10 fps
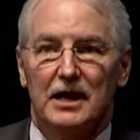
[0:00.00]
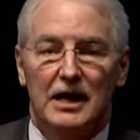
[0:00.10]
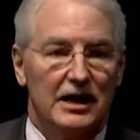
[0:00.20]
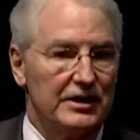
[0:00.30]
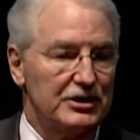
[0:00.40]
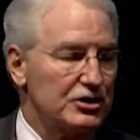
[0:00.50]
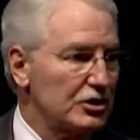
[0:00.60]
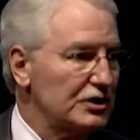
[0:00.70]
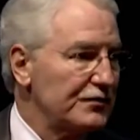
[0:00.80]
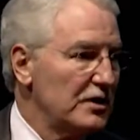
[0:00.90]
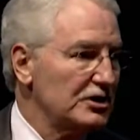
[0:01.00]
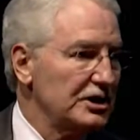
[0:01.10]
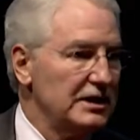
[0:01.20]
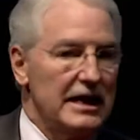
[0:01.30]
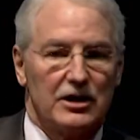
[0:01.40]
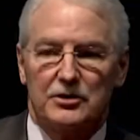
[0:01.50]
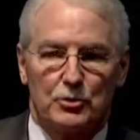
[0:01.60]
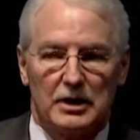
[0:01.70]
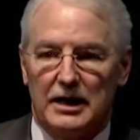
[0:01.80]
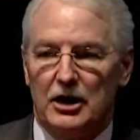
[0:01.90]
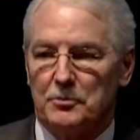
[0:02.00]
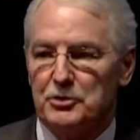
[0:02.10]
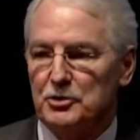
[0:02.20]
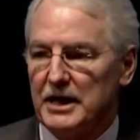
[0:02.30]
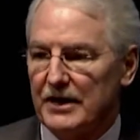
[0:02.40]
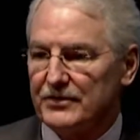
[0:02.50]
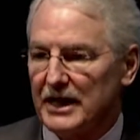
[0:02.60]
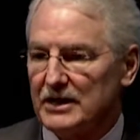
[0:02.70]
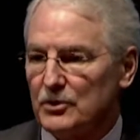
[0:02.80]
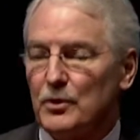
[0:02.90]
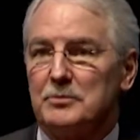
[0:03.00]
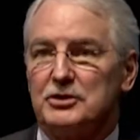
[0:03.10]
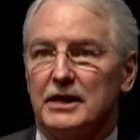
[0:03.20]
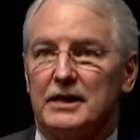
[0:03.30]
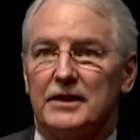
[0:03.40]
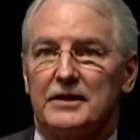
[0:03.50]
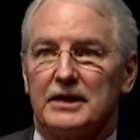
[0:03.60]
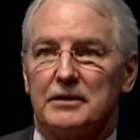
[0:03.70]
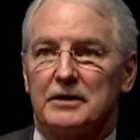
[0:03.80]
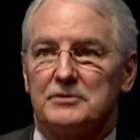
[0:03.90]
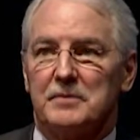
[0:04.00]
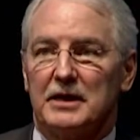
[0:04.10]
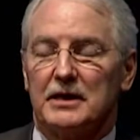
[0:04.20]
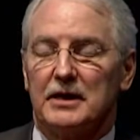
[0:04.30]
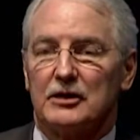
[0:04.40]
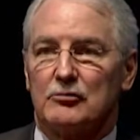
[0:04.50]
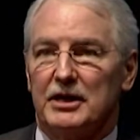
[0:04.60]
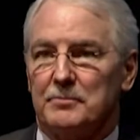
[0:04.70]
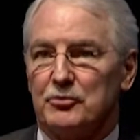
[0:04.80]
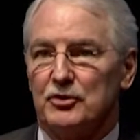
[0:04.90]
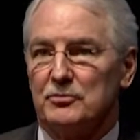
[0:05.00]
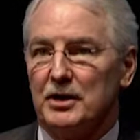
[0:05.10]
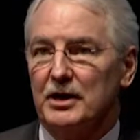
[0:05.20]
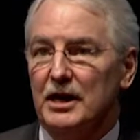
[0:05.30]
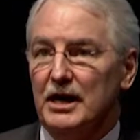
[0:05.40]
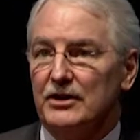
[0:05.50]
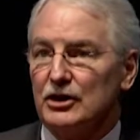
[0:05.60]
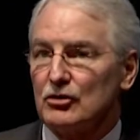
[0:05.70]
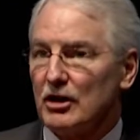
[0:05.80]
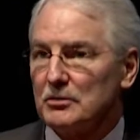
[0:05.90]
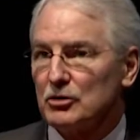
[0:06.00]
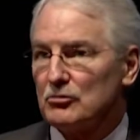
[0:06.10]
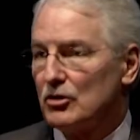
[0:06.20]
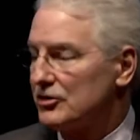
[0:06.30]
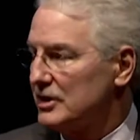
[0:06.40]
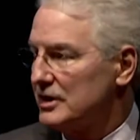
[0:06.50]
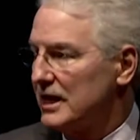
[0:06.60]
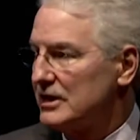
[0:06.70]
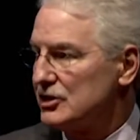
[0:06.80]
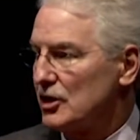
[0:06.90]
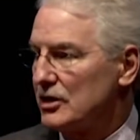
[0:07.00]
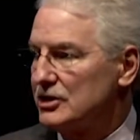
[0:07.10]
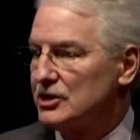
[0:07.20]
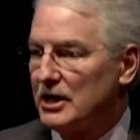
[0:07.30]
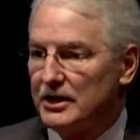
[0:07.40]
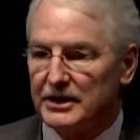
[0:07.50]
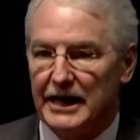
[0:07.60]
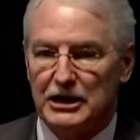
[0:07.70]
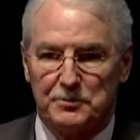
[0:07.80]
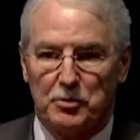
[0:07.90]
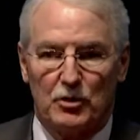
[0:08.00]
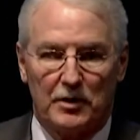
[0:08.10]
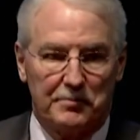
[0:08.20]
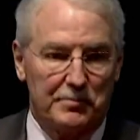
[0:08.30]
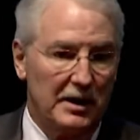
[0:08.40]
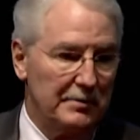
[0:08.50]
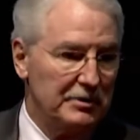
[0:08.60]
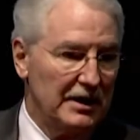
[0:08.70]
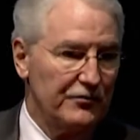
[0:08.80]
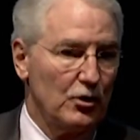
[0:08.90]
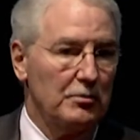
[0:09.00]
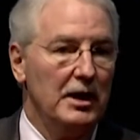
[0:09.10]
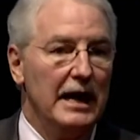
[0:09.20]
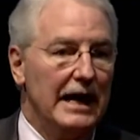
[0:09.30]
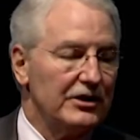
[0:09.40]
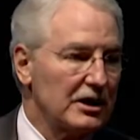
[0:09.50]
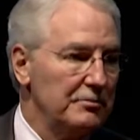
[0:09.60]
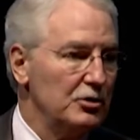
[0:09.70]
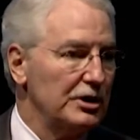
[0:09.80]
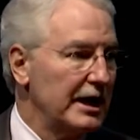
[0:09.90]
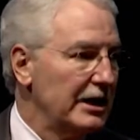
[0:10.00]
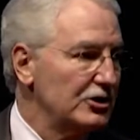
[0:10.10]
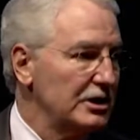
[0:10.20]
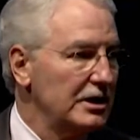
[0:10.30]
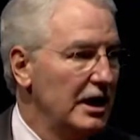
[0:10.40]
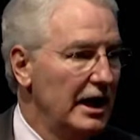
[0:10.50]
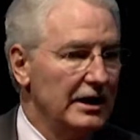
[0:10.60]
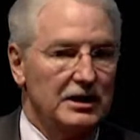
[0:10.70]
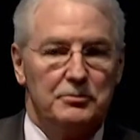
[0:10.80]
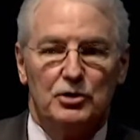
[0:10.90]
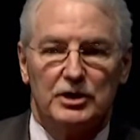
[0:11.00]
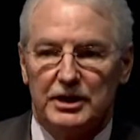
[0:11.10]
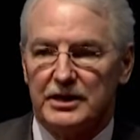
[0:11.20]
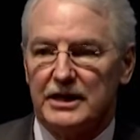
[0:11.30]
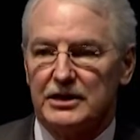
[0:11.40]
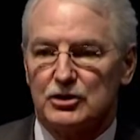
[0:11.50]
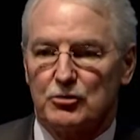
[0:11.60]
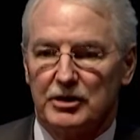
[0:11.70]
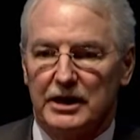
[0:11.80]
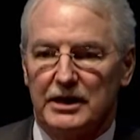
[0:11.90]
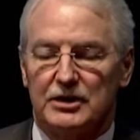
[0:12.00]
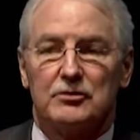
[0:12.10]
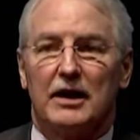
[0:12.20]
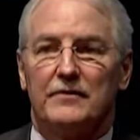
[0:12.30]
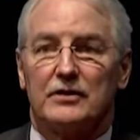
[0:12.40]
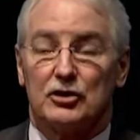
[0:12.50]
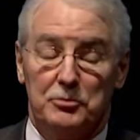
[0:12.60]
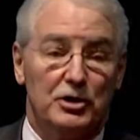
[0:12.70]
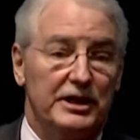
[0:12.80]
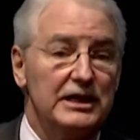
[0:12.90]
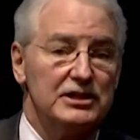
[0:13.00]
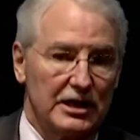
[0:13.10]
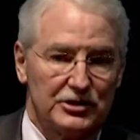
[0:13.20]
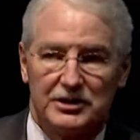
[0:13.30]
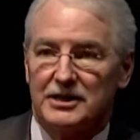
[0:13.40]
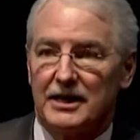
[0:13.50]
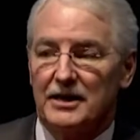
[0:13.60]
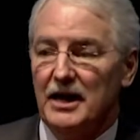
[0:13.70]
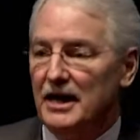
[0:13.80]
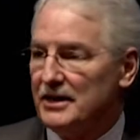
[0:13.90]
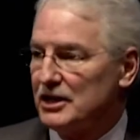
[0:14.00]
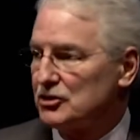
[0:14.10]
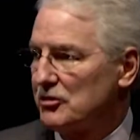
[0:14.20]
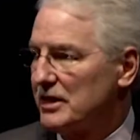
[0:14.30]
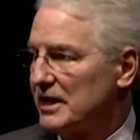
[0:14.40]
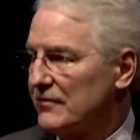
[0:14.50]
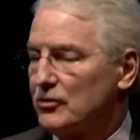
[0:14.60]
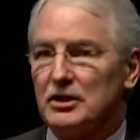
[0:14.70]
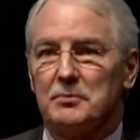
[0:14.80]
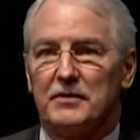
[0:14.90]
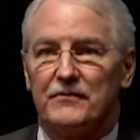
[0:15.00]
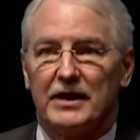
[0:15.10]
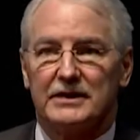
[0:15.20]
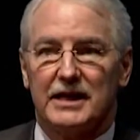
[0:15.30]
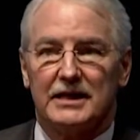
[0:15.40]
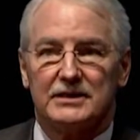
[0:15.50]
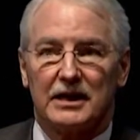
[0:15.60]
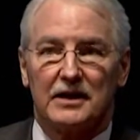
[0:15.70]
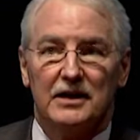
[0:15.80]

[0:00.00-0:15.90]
The search function there will help you navigate the website. I think it is making a great improvement. The incredible growth in the ACR Engage platform and the communication and community that it's created, communities, I should say, that it's created have really been fantastic.